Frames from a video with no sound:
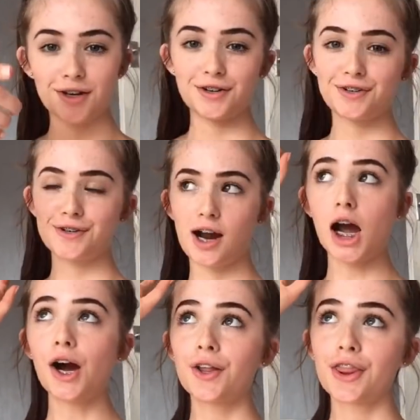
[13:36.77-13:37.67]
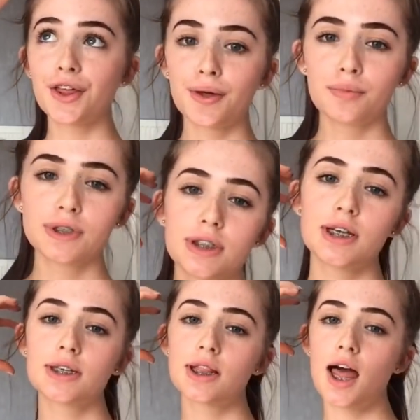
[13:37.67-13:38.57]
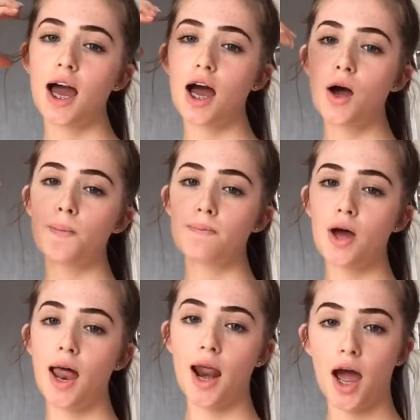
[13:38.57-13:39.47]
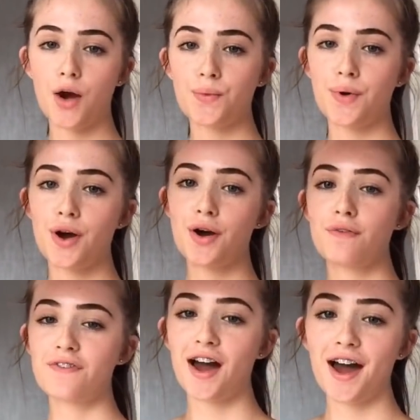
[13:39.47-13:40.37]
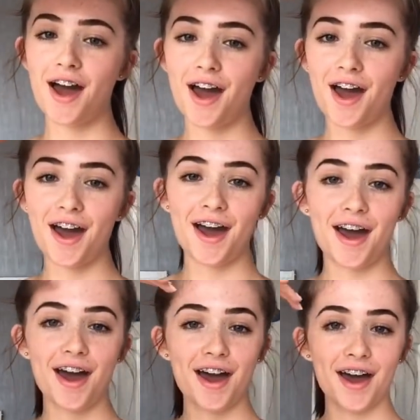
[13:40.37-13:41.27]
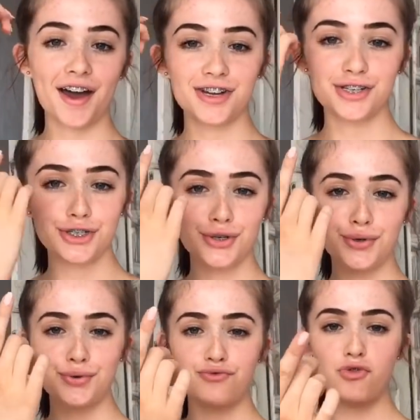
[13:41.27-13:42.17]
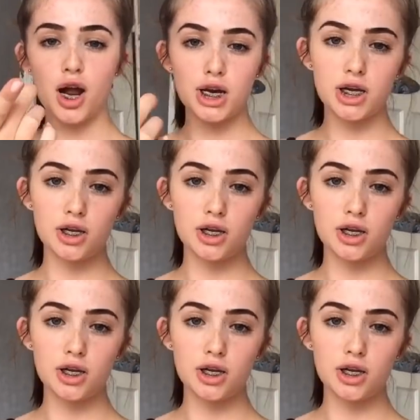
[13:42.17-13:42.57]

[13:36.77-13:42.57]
This is Ready or Not. If you want to hear the like actual audio, just go onto my